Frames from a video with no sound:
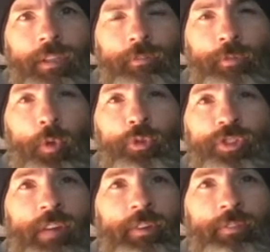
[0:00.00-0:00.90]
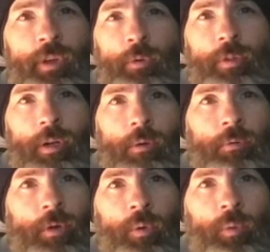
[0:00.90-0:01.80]
And for those seven of you that
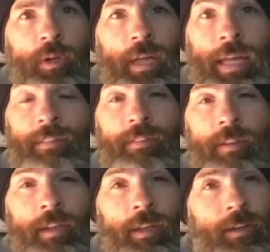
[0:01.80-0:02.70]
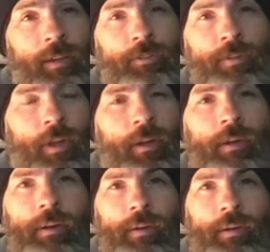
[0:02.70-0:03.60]
don't know what Etsy is,
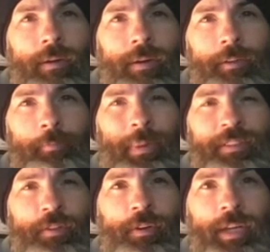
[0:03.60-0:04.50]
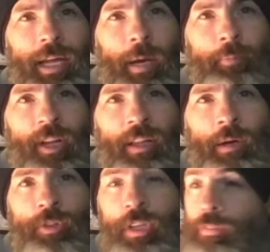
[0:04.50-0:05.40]
it's basically an app that
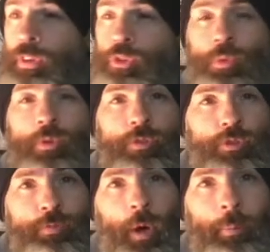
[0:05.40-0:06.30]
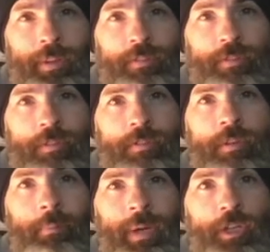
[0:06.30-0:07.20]
allows individuals or small businesses
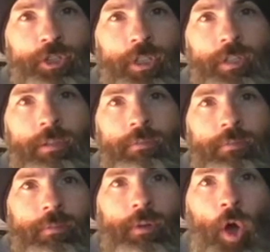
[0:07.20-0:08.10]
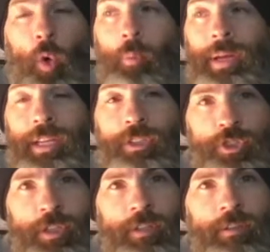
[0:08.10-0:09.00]
to make shit, homemade
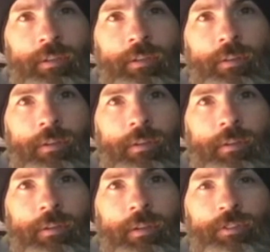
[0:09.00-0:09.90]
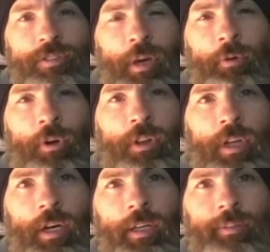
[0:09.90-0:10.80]
shit, and sell it
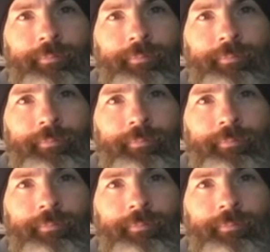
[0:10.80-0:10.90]
online.